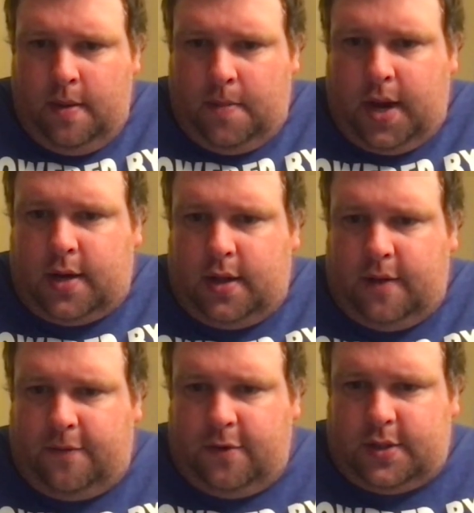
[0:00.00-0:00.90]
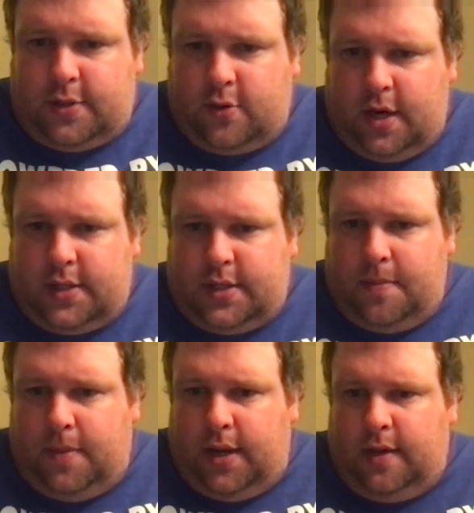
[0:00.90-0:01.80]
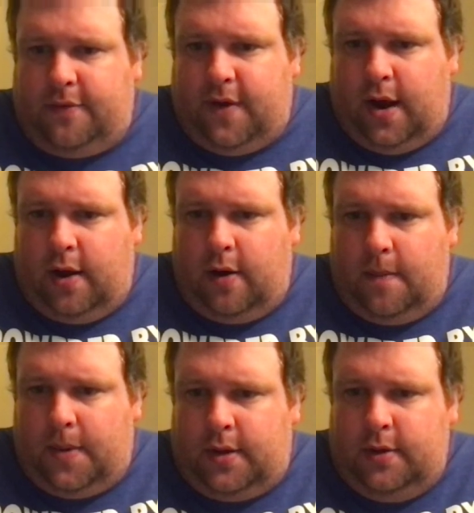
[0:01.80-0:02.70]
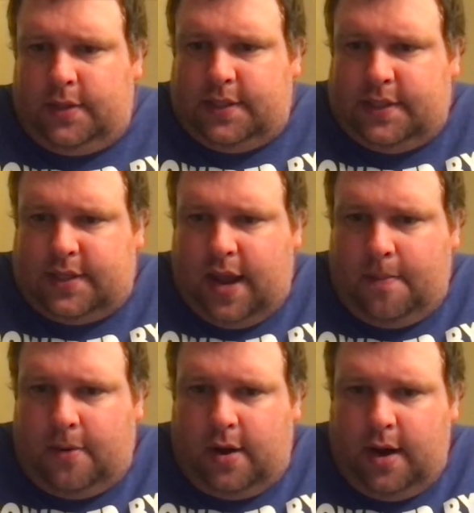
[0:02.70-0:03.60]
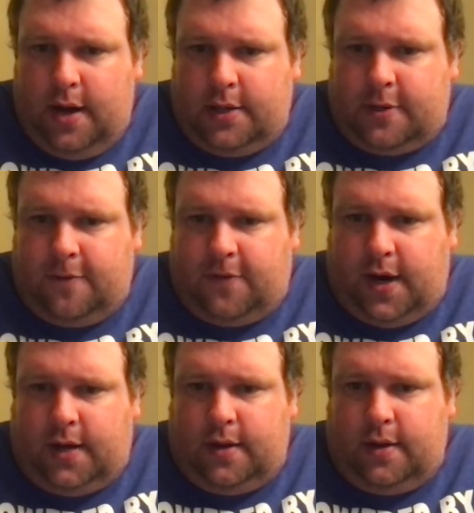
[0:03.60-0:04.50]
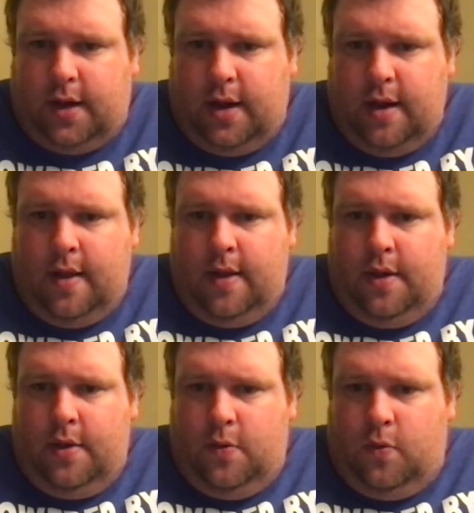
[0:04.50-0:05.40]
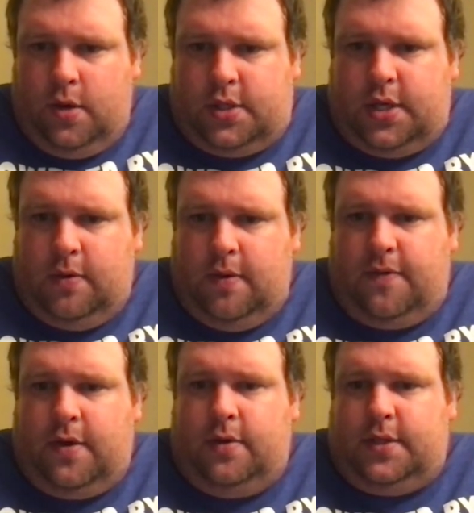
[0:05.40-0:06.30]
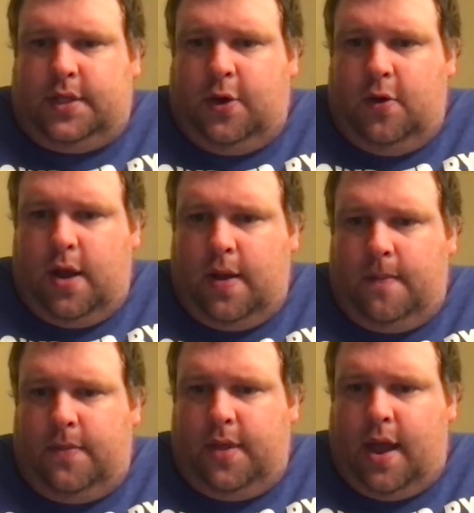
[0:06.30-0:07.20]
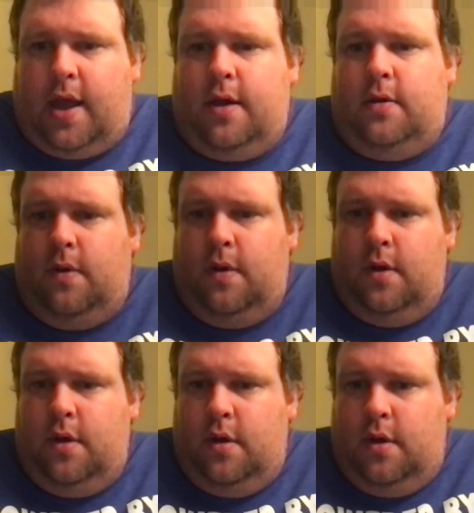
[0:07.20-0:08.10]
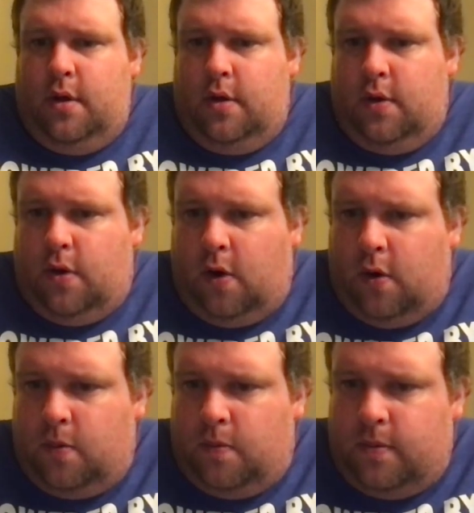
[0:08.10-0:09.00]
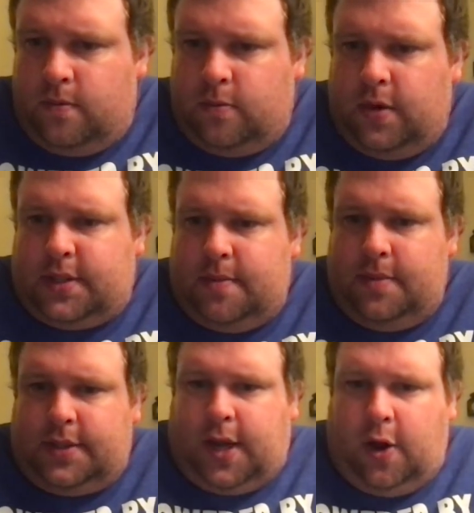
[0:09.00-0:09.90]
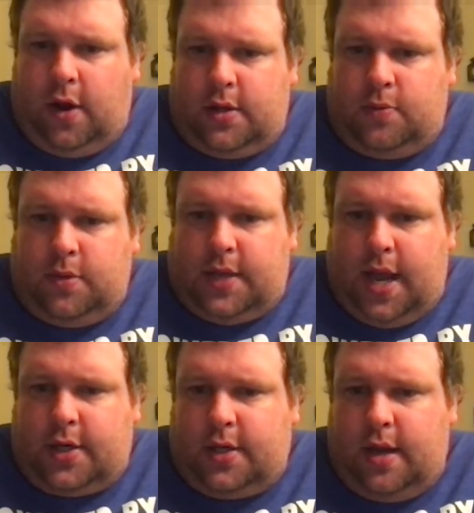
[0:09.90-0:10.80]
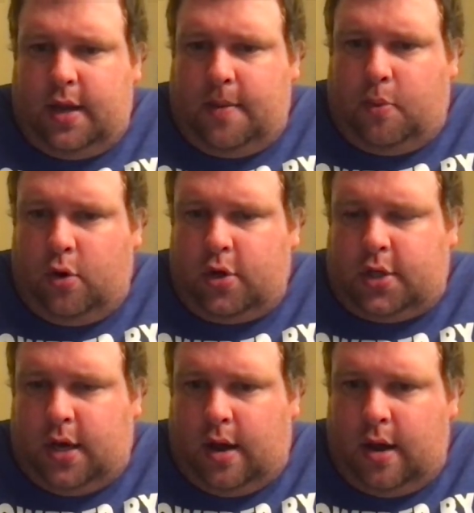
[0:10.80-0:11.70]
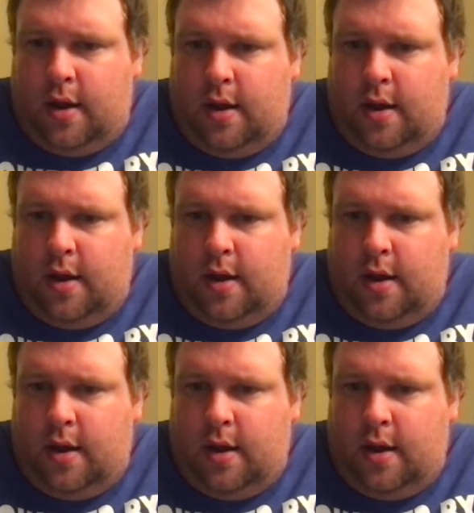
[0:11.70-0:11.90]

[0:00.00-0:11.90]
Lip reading: Michael at first tries to mollify her, but loses his temper and hits her violently. When she reveals to him that her recent miscarriage was actually an abortion